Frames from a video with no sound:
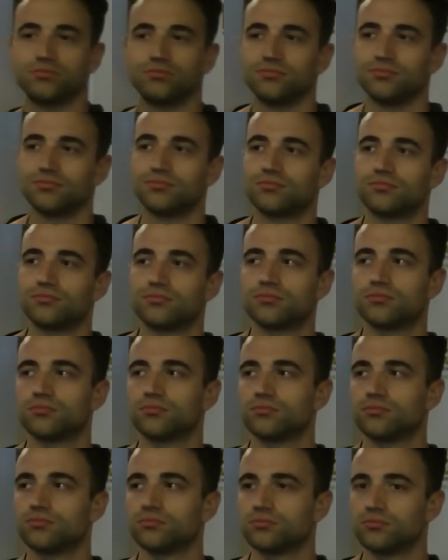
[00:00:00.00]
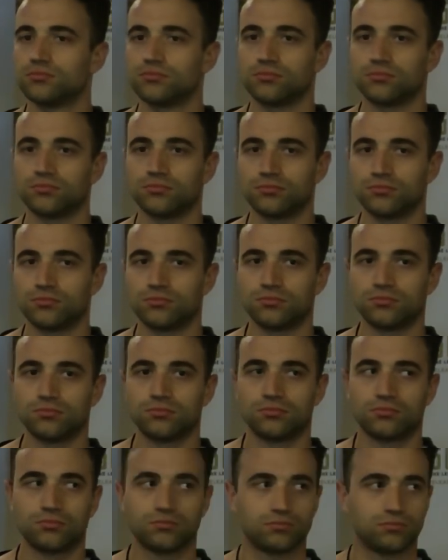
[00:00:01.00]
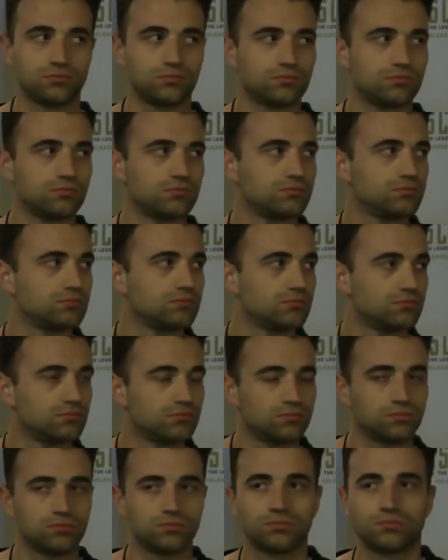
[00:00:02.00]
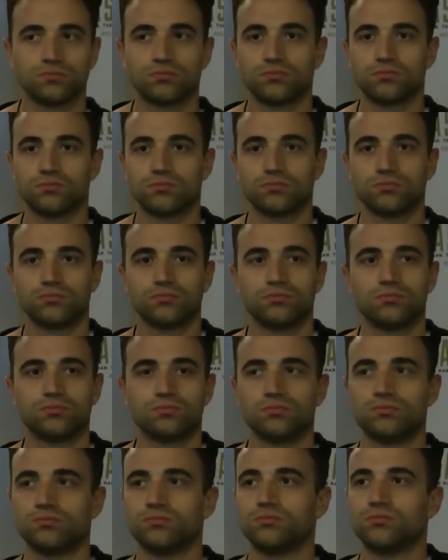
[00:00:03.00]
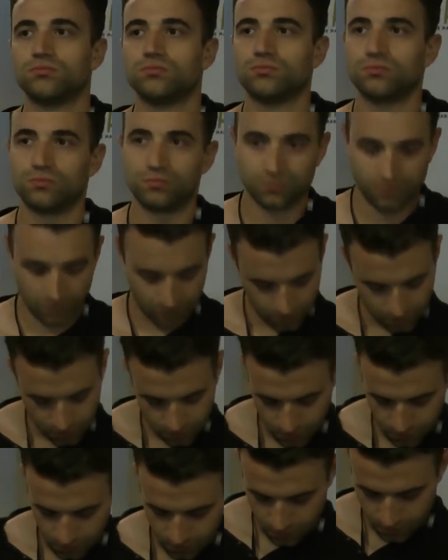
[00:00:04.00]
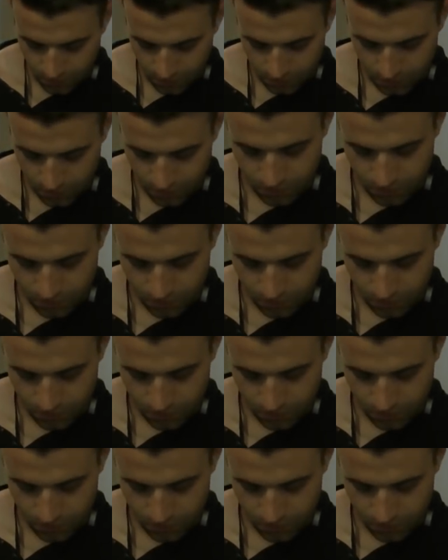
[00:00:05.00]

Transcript: No words are spoken by the person on screen.